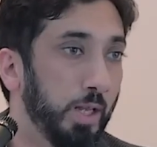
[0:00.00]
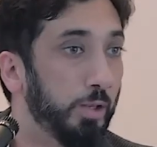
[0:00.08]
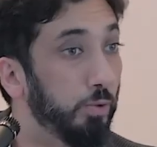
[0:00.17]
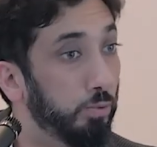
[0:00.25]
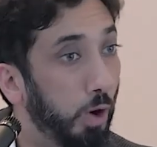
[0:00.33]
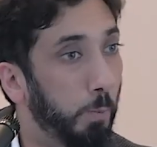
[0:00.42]

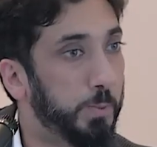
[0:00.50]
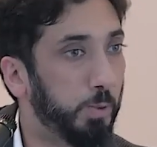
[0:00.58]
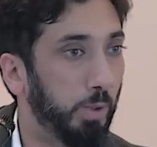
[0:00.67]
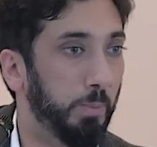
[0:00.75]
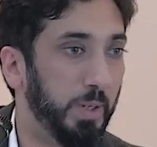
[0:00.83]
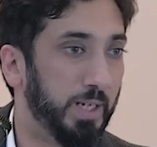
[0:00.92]
The
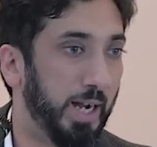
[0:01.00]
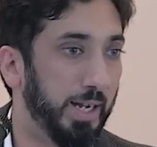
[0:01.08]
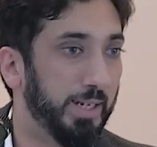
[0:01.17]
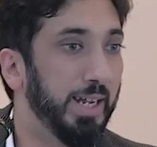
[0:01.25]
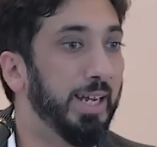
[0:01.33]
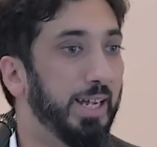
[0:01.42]
ropes will be
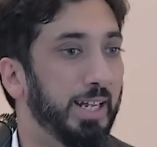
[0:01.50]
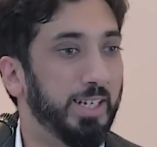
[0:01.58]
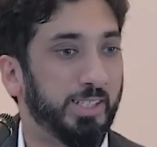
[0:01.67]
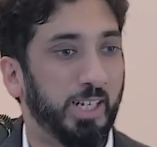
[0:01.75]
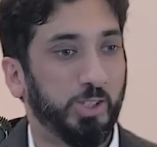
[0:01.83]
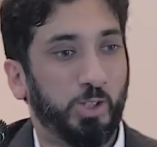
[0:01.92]
cut. It
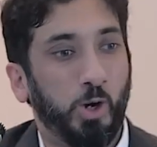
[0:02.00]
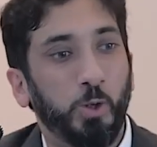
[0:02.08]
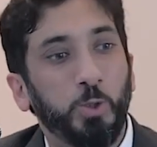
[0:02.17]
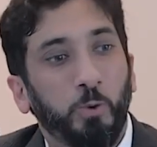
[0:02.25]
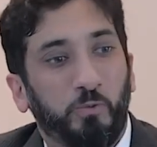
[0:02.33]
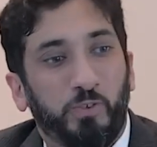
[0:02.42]
is as though
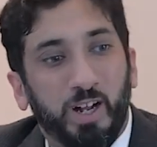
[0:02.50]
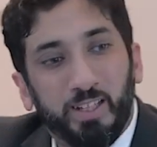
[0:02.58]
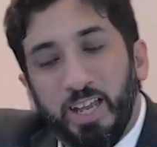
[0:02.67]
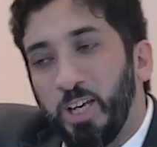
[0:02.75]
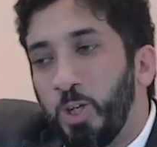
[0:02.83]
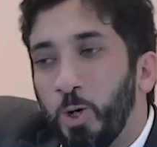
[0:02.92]
you felt
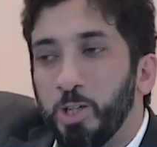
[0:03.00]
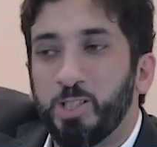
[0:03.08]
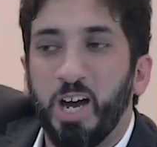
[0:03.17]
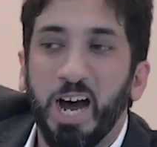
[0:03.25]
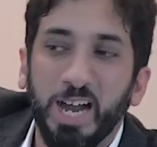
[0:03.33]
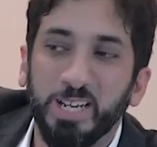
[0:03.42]
like you're
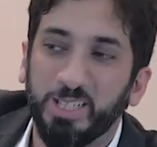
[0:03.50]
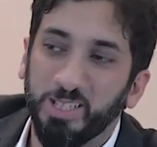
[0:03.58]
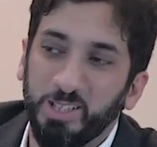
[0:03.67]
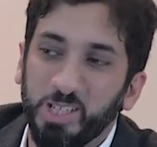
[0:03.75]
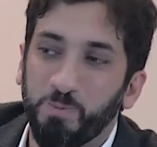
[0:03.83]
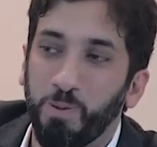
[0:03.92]
tied
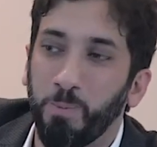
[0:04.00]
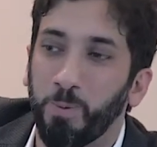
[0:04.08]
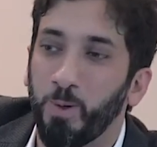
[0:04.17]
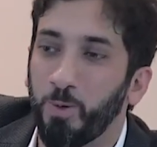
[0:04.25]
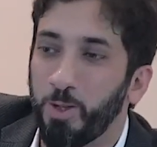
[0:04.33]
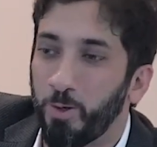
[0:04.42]
to these
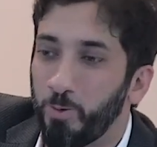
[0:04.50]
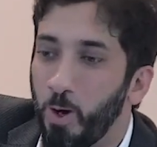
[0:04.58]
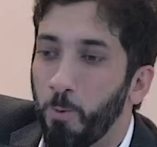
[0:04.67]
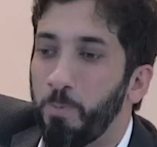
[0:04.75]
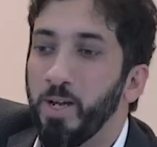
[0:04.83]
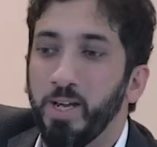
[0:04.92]
people with a
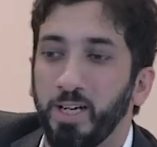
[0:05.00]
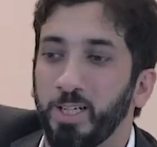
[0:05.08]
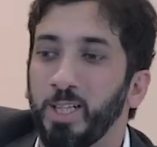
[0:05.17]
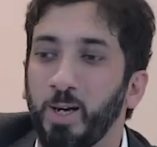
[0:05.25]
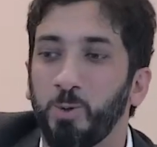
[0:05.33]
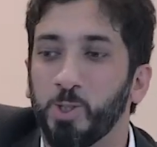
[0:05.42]
rope, and
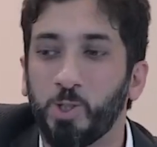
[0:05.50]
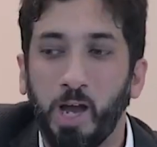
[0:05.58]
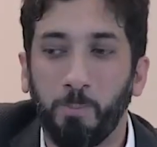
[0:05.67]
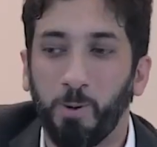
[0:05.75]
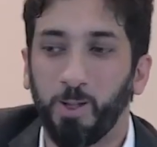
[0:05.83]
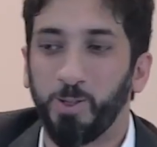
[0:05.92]
Allah will
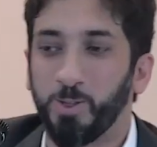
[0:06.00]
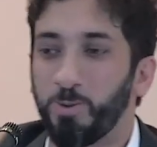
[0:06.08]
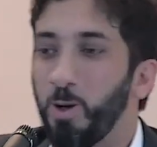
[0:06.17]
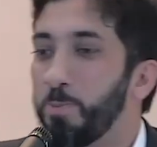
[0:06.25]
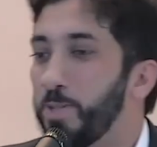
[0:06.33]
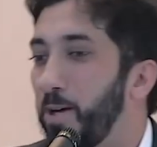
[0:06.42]
chop all those
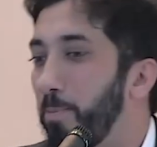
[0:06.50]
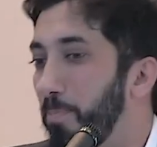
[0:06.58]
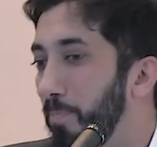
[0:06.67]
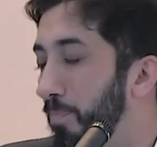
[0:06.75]
ropes up.